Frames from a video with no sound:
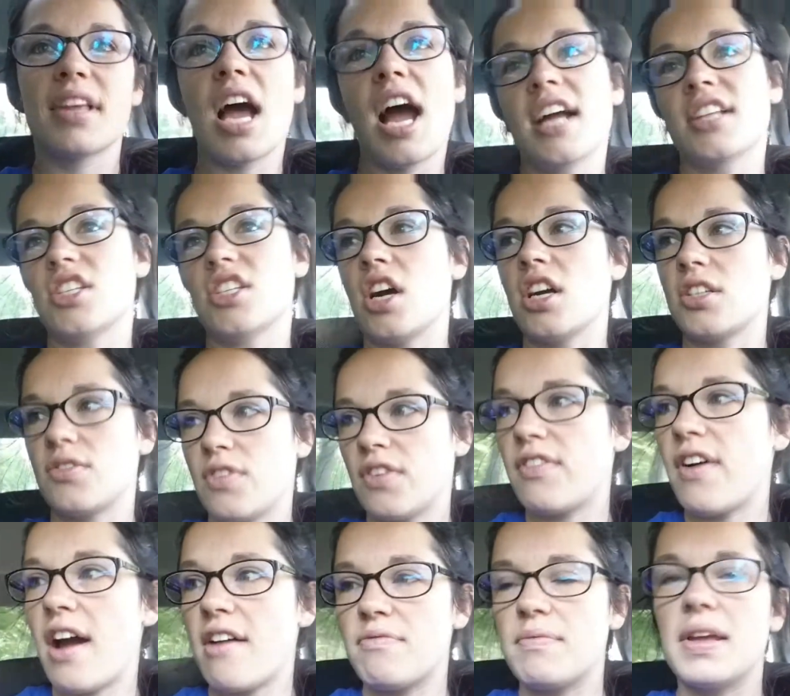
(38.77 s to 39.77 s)
I talked for
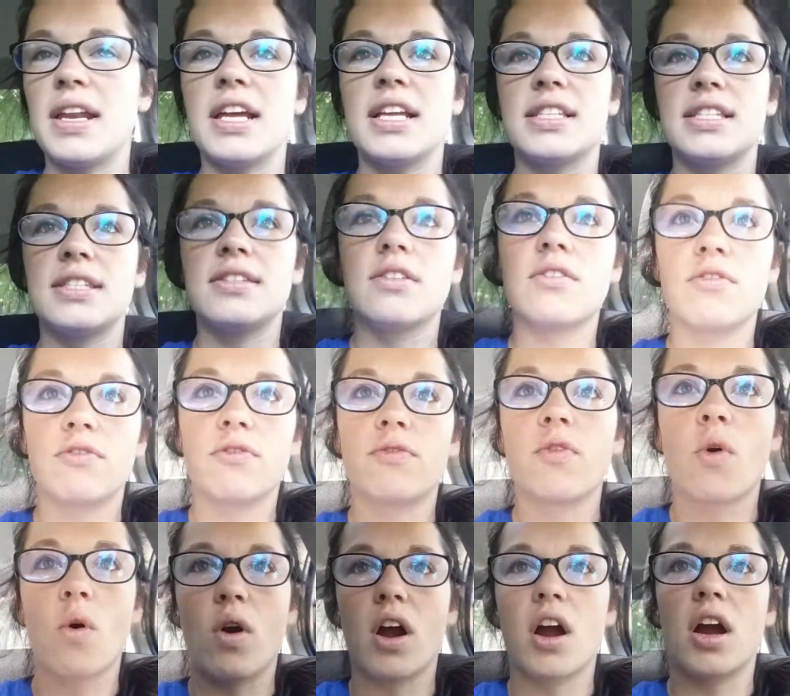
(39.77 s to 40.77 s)
5 minutes
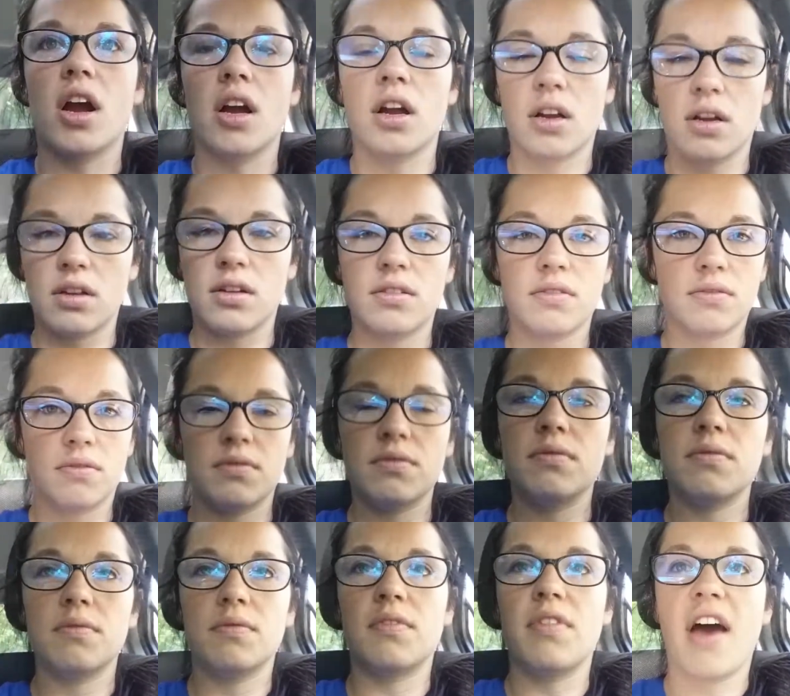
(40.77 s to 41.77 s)
for
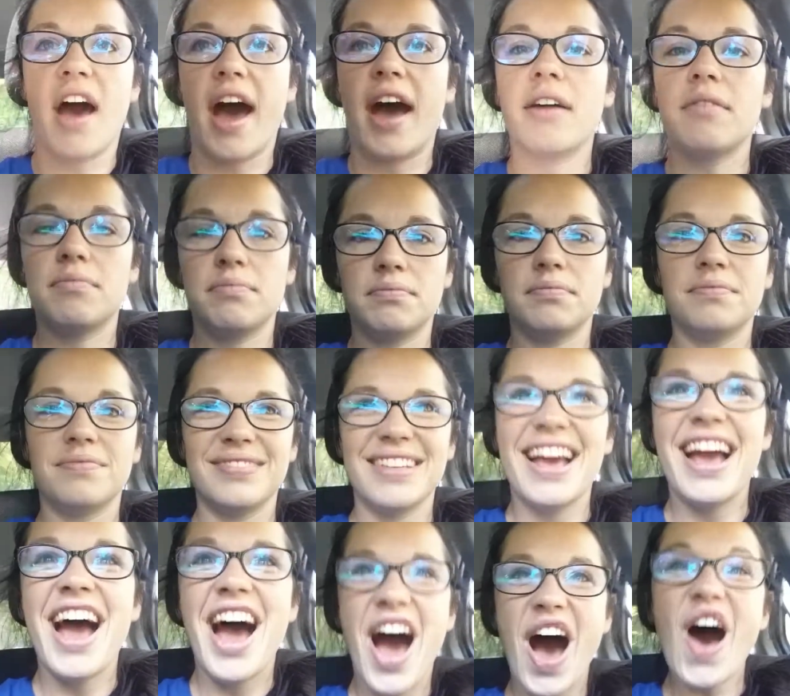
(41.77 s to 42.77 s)
that.
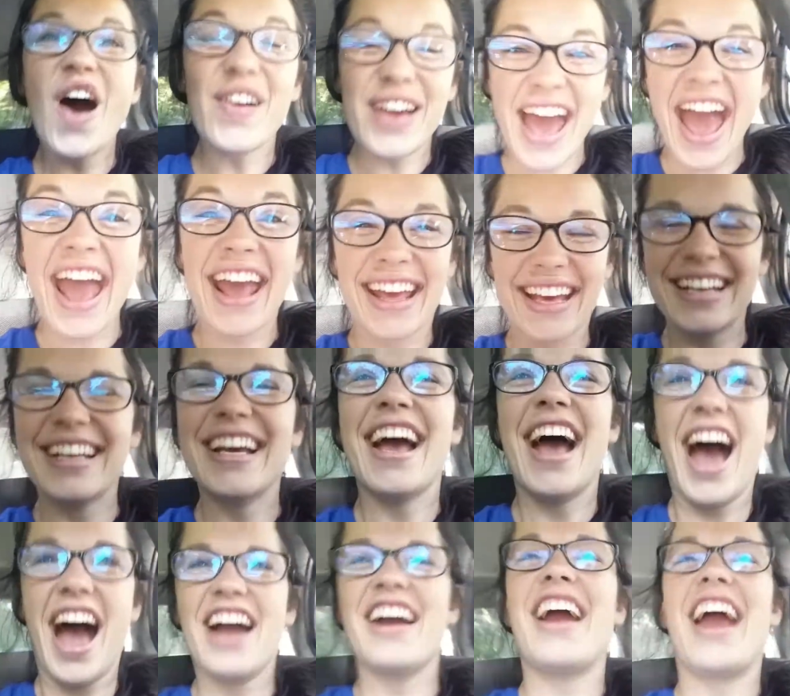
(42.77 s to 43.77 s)
Okay,
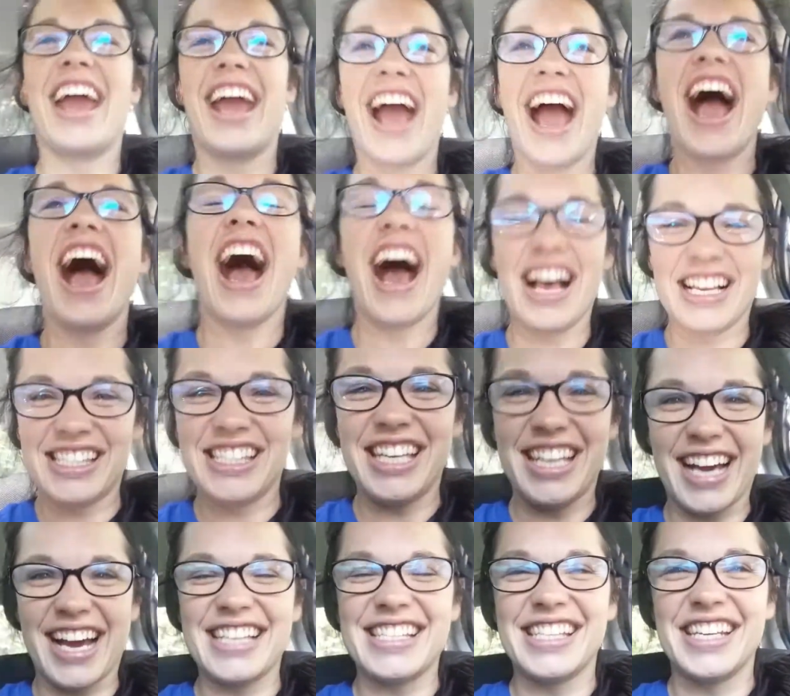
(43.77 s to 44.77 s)
all right, I'll see
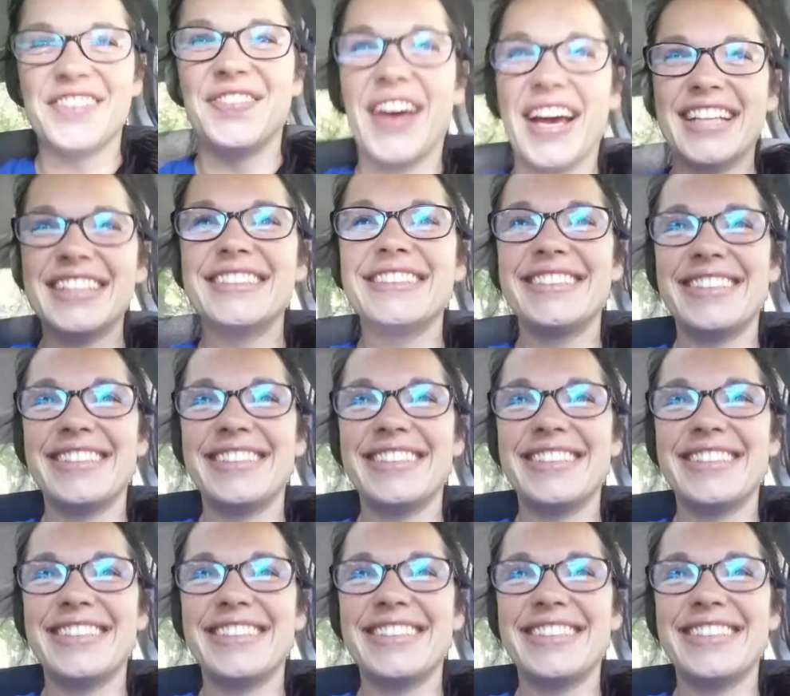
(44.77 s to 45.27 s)
you guys in a bit.